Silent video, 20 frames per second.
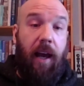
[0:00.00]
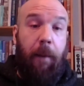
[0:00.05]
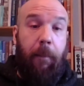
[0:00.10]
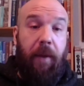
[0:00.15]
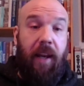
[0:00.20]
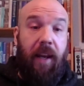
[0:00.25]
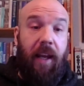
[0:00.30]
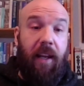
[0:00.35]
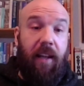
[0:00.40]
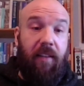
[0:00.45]
In
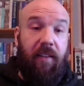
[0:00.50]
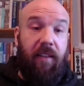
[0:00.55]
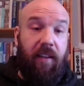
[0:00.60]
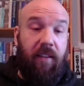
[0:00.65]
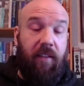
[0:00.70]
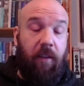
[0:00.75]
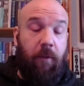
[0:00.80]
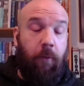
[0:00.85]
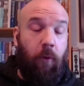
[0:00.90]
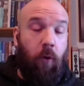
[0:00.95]

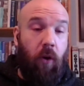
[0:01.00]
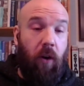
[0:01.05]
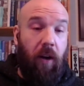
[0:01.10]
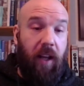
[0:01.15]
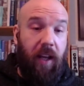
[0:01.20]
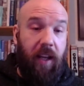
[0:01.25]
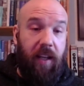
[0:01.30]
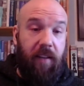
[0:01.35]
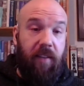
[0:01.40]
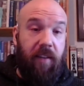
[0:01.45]
1864
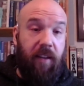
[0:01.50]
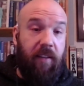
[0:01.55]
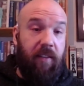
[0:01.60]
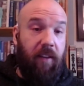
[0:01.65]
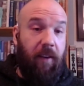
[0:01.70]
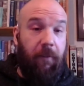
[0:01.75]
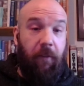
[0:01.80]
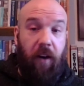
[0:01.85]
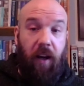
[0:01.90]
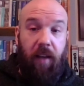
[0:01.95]
and
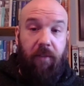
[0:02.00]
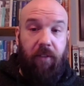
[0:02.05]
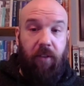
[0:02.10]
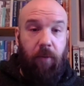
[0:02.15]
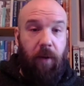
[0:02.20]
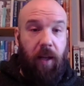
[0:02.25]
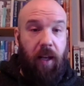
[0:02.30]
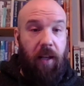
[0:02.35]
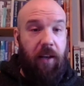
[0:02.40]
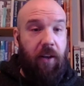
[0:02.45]
1865
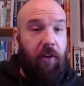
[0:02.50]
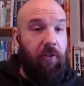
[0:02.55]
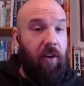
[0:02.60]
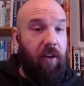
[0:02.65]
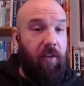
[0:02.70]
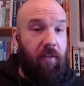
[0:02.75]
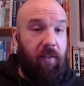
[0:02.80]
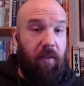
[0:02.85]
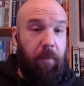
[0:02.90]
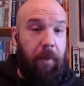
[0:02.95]
as well, in the
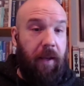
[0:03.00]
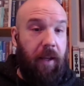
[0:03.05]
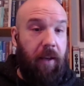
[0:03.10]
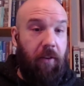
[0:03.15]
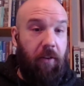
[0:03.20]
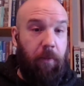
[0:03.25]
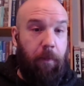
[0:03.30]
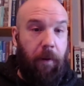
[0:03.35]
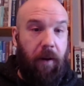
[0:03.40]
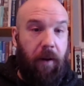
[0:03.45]
trenches of
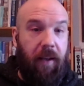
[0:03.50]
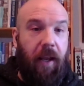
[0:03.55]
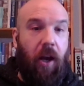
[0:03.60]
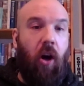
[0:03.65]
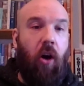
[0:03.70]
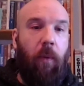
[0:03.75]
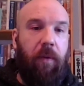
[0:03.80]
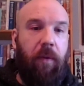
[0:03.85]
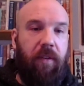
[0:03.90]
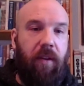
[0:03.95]
Petersburg, they
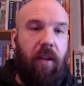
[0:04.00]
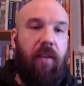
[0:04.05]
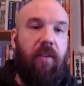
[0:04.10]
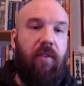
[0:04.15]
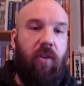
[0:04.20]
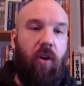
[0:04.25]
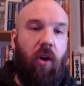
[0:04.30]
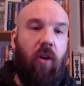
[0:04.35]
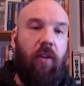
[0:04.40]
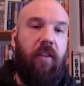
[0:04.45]
always
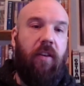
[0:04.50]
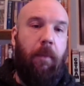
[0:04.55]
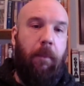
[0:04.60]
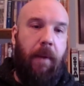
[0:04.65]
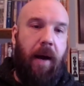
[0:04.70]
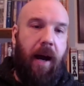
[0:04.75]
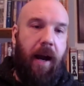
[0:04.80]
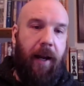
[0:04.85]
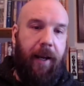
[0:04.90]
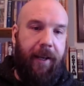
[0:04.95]
sought to
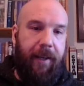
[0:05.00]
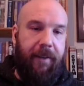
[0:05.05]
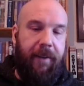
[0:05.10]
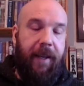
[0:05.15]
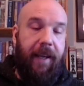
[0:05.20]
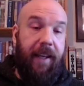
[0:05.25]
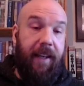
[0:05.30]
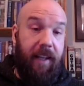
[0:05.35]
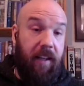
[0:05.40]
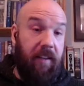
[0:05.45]
mark it
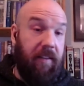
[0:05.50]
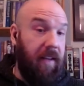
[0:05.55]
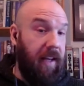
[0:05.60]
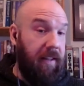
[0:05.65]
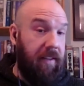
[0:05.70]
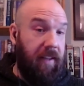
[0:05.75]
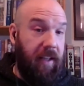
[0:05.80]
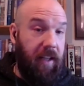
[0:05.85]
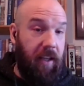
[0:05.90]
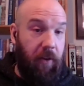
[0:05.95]
in these
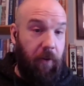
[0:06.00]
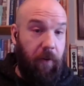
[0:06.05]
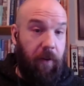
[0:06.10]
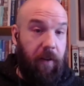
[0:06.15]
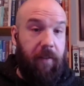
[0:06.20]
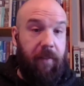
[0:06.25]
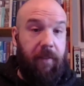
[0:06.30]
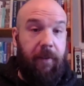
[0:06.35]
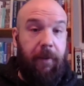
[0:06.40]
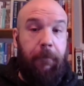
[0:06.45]
ethnic
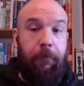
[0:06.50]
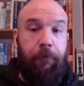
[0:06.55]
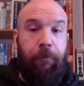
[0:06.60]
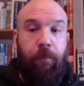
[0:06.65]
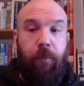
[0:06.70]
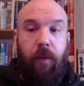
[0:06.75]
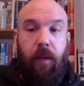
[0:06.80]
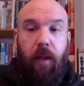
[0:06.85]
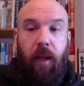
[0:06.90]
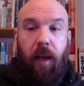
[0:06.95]
units.
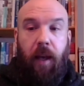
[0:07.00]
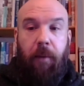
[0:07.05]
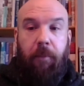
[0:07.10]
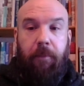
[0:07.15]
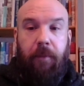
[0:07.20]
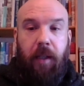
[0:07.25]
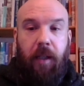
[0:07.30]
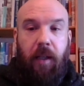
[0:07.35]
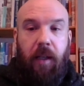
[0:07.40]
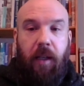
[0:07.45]
I
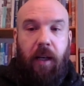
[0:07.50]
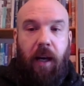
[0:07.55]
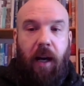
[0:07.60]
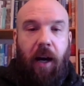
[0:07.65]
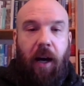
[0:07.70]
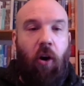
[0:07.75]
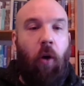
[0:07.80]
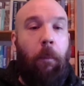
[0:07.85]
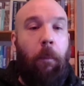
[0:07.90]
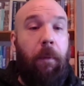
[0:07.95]

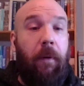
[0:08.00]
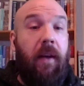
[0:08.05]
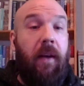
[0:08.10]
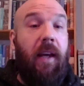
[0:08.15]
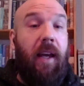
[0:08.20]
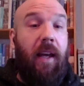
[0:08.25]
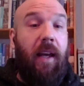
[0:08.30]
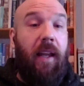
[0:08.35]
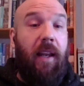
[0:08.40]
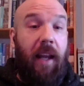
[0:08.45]
hope
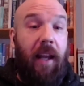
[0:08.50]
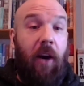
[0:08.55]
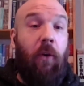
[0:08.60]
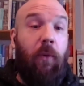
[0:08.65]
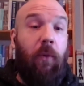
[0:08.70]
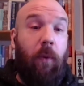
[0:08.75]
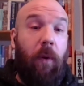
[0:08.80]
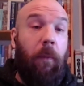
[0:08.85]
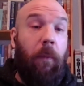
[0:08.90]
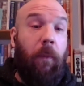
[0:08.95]

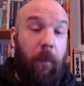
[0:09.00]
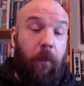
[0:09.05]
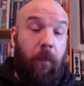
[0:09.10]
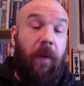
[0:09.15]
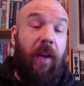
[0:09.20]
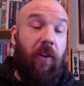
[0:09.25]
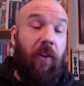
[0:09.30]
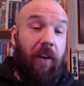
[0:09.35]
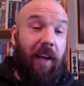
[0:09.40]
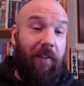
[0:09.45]
now, where
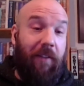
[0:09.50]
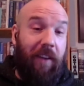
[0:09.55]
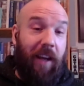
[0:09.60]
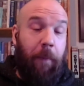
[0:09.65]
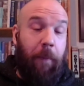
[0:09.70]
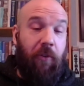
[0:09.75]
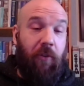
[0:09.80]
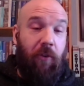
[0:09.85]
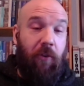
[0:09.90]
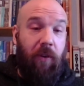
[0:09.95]
we don't have the
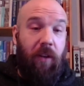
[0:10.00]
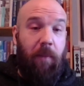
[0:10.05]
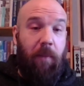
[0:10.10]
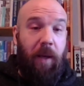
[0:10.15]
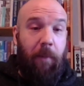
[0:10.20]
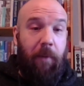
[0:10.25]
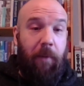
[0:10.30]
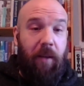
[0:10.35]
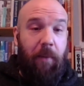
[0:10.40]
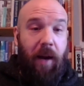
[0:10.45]
opportunity
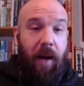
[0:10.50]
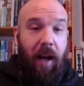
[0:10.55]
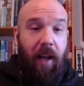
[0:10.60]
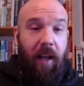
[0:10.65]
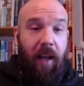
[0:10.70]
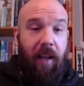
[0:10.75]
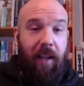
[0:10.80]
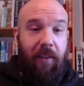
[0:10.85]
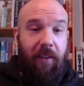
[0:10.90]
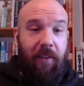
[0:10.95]
maybe to
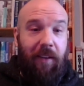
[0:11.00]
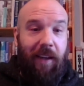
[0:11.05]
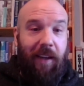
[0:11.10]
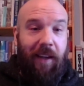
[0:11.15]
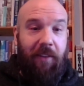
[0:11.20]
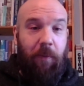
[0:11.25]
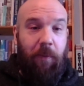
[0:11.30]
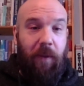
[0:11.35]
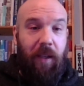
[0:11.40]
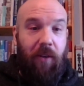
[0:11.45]
mark it
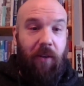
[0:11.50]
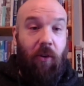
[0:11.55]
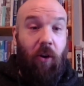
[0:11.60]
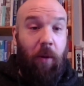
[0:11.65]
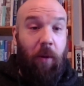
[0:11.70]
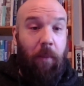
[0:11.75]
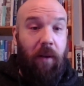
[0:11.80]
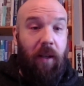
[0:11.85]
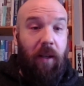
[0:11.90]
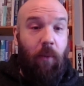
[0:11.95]
as we
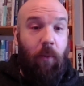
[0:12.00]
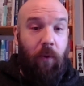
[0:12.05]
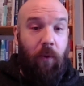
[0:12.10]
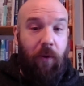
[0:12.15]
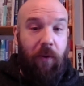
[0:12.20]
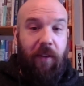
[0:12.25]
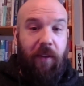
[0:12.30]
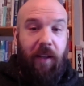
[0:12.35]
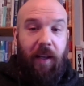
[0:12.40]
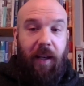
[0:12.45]
normally
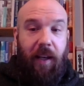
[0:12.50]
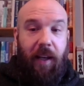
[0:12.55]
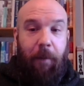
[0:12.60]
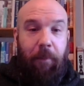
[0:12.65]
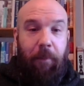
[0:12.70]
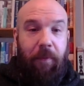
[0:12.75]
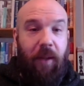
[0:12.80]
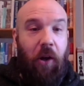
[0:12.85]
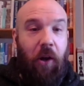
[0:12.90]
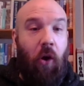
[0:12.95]
would,
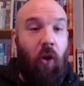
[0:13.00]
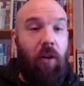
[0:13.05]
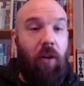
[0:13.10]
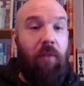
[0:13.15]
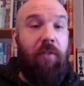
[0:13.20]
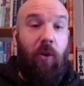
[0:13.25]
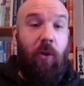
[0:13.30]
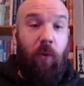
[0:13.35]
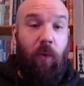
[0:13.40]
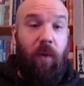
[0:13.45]
that all
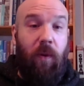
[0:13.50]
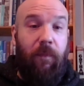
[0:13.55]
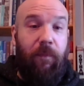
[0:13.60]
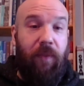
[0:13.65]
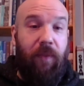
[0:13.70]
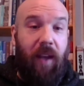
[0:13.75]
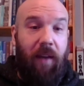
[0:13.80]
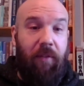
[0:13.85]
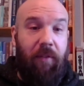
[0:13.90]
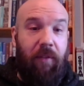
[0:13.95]
of you
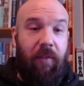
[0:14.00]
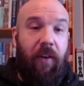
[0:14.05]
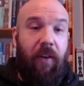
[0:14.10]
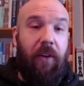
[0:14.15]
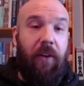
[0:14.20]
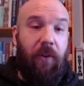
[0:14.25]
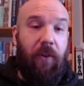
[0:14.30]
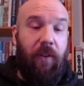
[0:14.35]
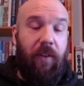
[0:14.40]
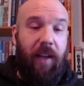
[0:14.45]
have a
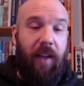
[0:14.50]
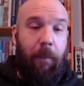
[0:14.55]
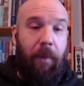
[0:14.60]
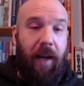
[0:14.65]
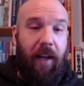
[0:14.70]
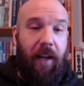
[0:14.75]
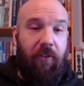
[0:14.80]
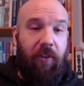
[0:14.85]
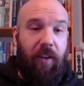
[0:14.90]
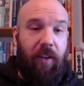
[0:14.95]
very good St.
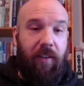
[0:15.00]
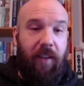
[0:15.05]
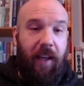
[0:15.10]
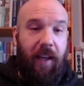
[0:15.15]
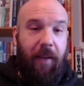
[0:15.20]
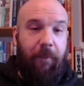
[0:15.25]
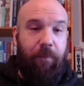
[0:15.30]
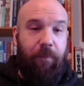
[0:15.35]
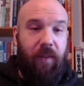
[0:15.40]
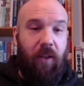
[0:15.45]
Patrick's
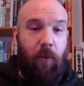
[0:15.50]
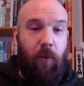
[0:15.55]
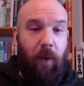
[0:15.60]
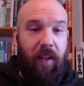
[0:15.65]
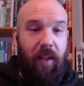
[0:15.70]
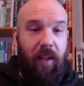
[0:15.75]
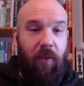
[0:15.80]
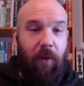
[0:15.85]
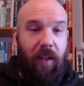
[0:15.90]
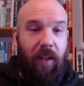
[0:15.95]
Day
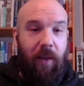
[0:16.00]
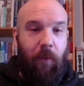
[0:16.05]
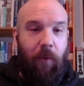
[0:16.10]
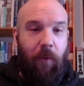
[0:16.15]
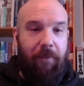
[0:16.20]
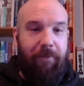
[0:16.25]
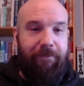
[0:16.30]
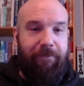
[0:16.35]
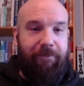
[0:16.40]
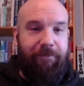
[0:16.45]
2021.
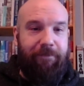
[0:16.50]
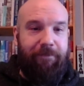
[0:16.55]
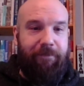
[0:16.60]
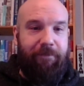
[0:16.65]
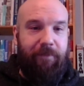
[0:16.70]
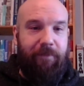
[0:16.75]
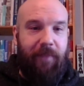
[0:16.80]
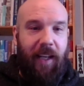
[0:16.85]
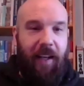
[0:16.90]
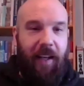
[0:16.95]

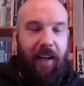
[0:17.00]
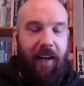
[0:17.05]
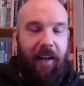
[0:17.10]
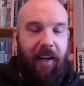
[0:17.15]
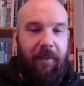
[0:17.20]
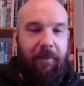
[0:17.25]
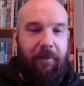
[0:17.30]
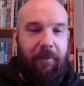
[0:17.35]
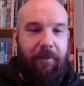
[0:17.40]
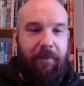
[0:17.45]
Take
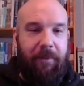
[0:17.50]
care.